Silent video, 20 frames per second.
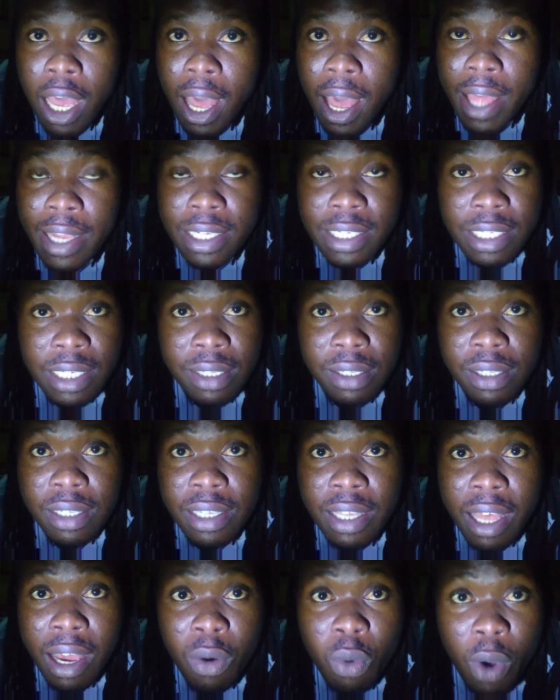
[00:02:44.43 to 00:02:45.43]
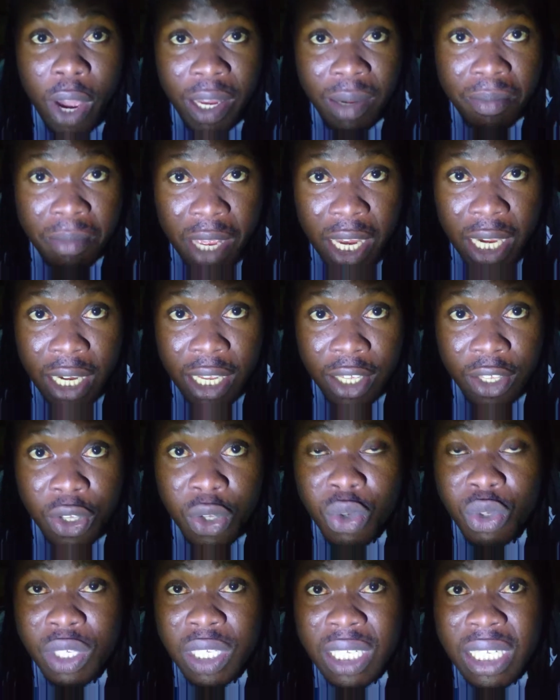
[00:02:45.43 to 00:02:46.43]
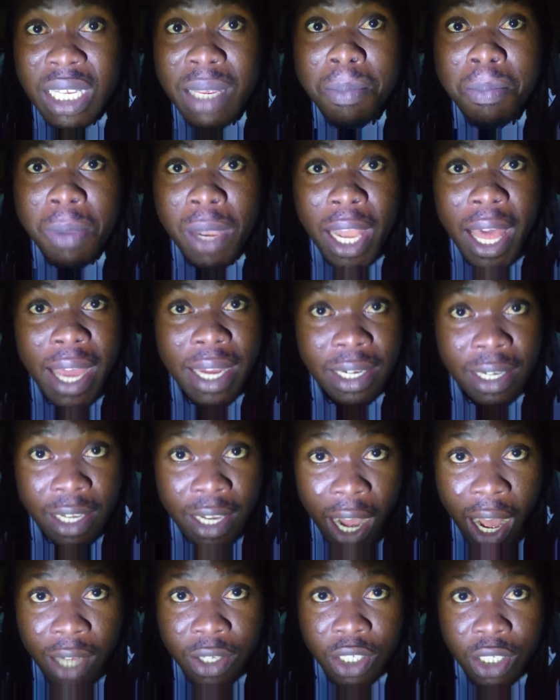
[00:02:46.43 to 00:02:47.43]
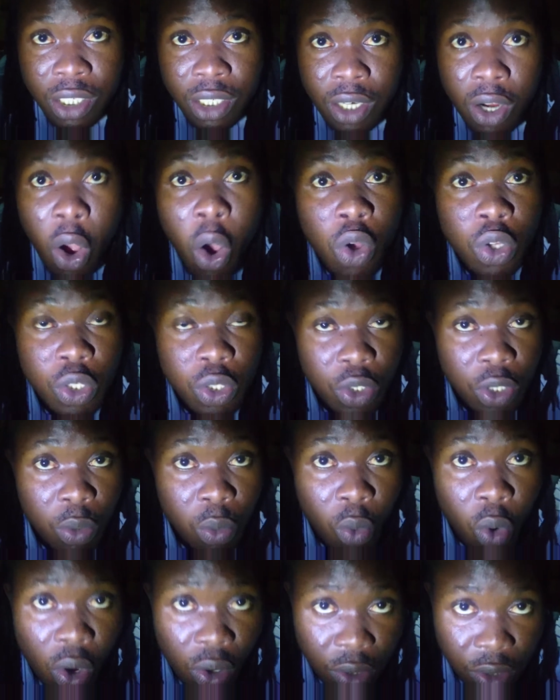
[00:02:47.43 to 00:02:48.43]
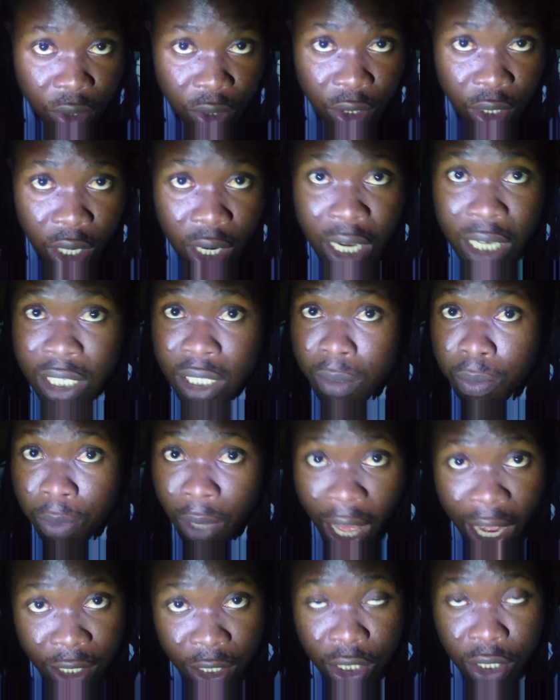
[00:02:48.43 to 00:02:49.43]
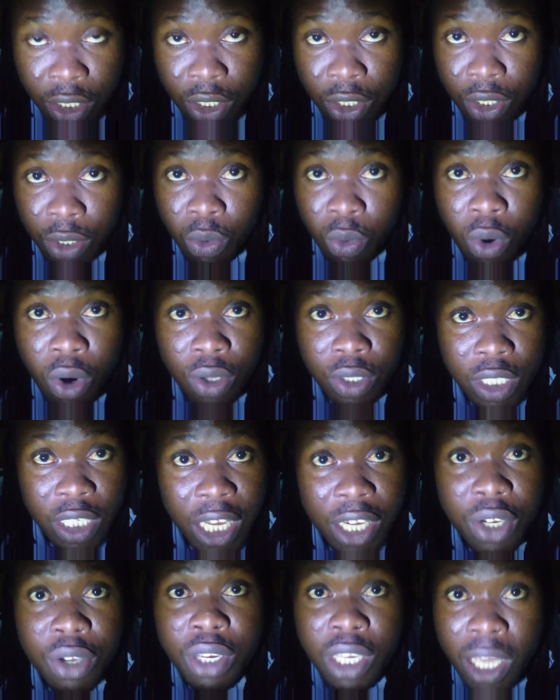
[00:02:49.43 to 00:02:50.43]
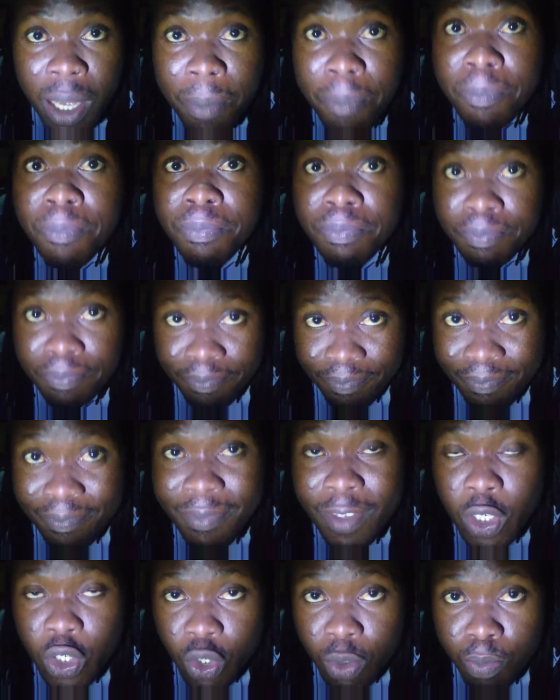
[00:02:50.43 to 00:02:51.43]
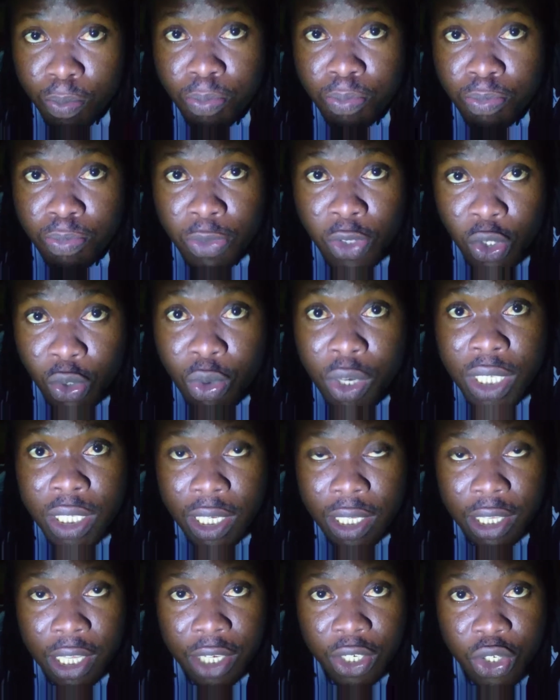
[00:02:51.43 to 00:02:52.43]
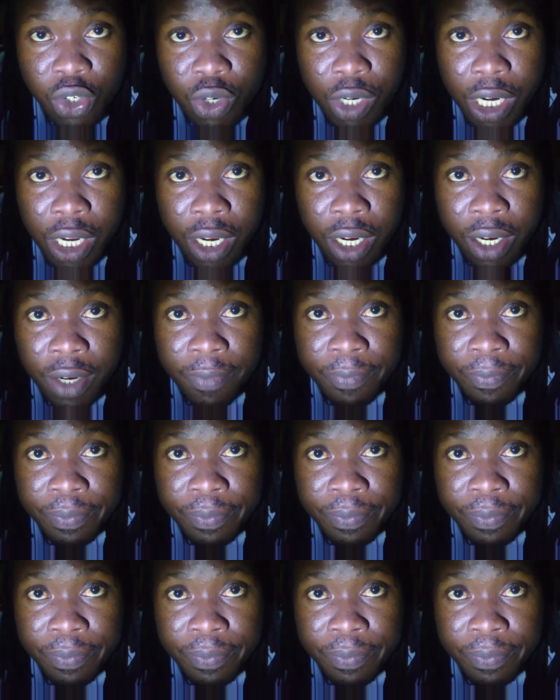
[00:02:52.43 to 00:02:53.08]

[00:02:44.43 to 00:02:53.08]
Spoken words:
Until there are quite many. You see blood gush onto the walls, splash onto the walls, and you keep squeezing that trigger.